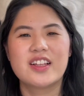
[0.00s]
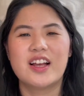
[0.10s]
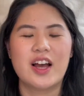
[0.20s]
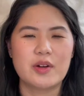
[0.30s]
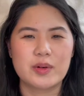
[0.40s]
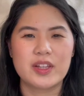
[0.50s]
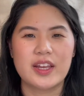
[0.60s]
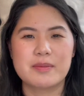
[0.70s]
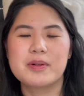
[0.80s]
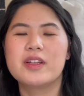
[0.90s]
I would
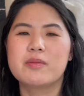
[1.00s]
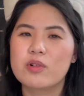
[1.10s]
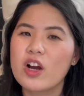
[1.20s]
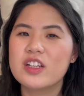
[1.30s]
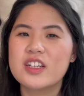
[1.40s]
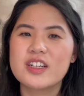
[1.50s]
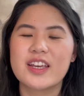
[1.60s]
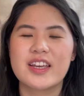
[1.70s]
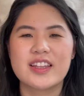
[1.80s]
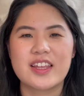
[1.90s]
like put in product
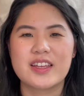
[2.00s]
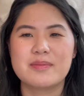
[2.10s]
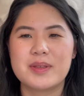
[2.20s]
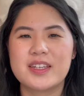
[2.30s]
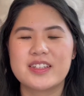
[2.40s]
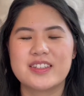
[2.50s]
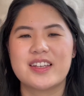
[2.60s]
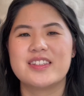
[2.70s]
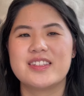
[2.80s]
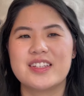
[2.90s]
and then because I
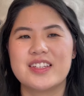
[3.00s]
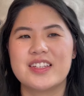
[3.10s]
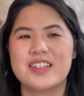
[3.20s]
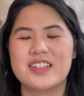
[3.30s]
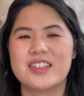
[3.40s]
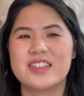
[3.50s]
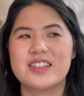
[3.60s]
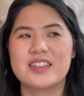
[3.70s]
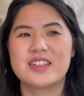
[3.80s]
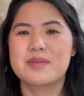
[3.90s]
didn't,
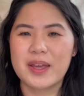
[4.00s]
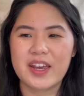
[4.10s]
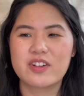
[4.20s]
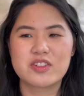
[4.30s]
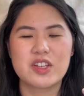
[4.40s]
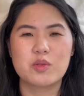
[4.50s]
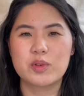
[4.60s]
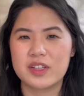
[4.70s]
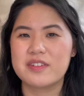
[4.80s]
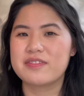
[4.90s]
because my hair is like
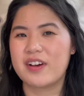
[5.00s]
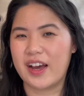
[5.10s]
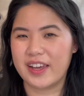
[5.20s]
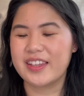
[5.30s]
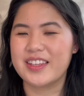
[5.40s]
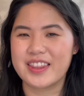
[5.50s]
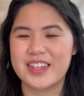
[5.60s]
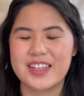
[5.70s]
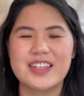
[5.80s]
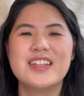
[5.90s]
really fine and
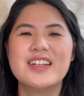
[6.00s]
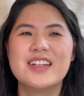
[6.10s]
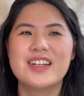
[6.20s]
thin,